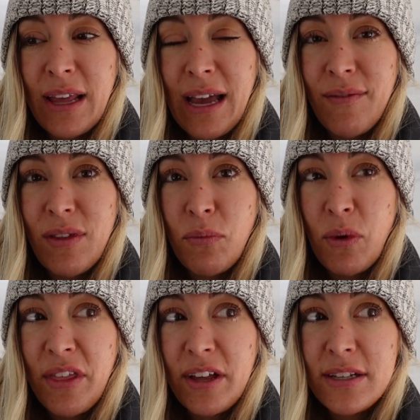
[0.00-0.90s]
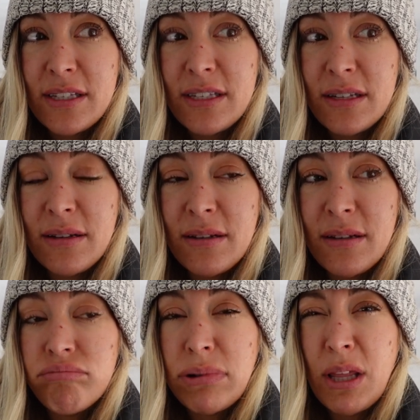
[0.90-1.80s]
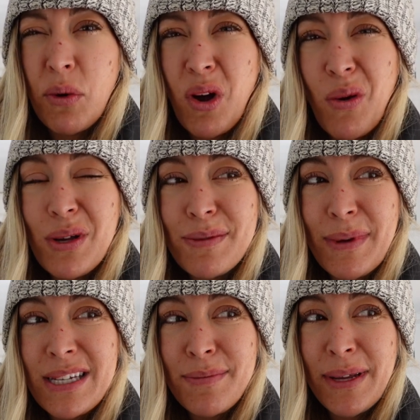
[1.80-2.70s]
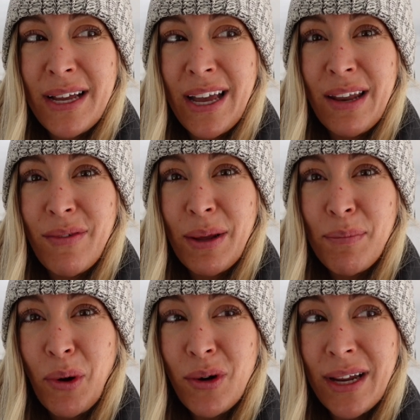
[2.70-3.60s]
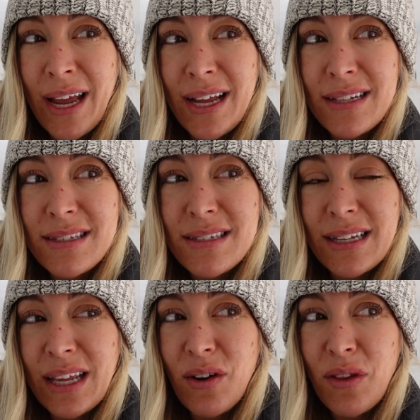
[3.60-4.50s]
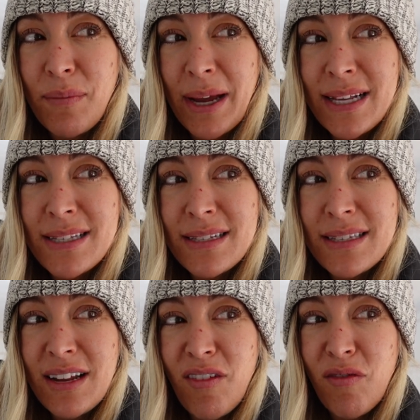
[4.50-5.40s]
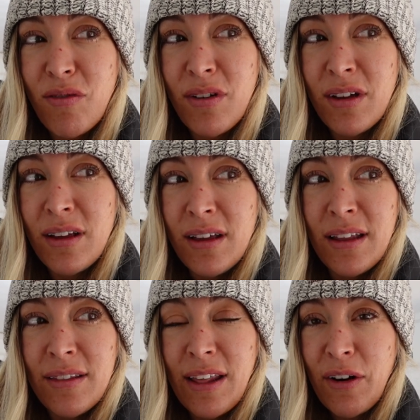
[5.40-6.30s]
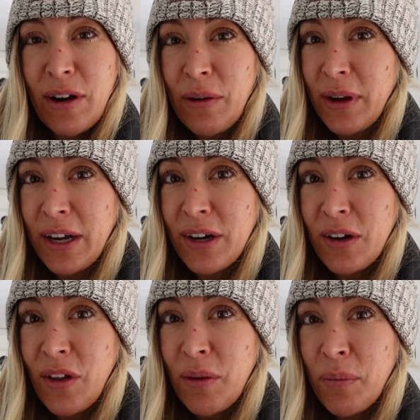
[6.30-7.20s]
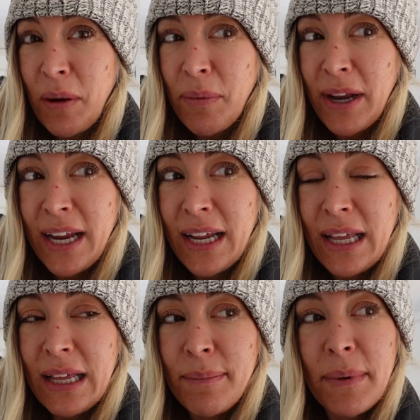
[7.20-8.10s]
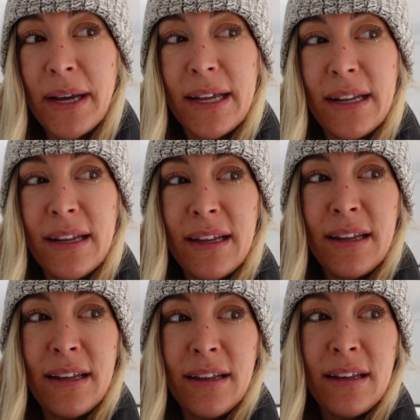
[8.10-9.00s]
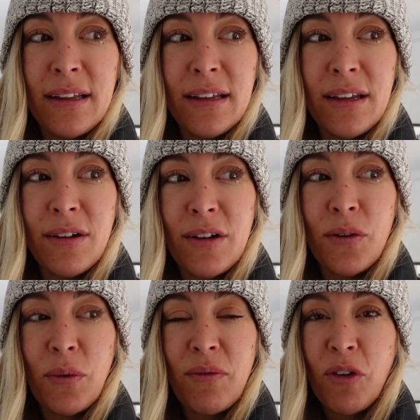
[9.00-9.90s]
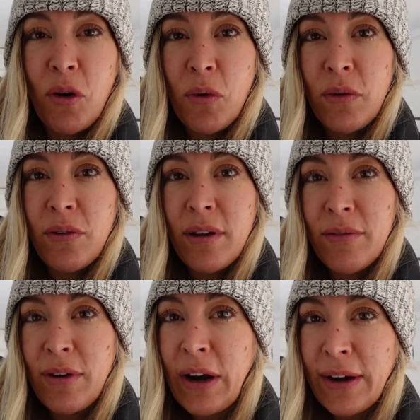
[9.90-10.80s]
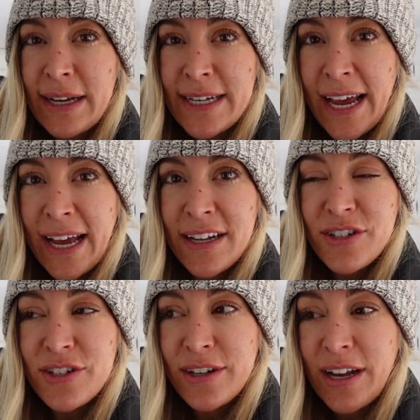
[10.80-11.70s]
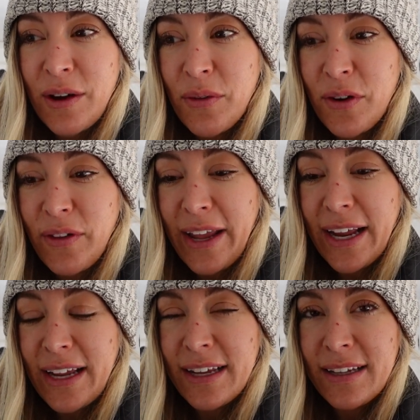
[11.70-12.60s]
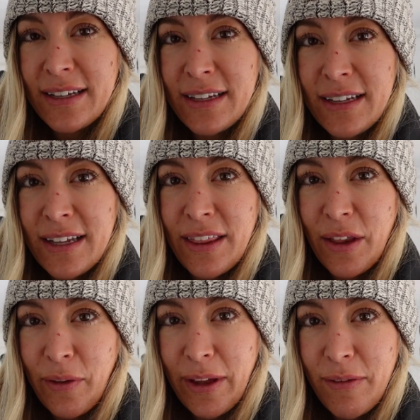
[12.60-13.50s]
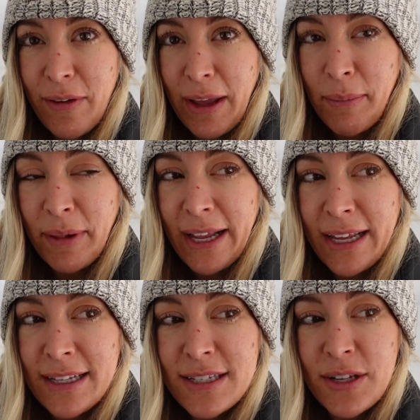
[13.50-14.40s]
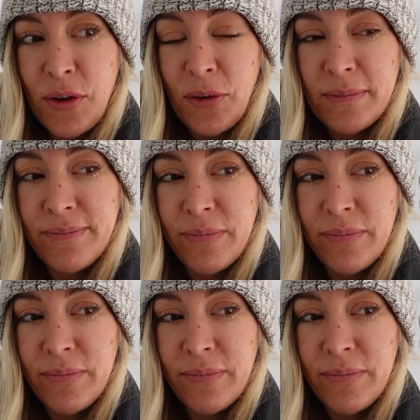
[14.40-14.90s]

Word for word: have them with us. But they were always meant to be kind of like barn cats to get all the mice and stuff that are out here on the property. But, you know, we've grown very attached and now they're like, they're like family. So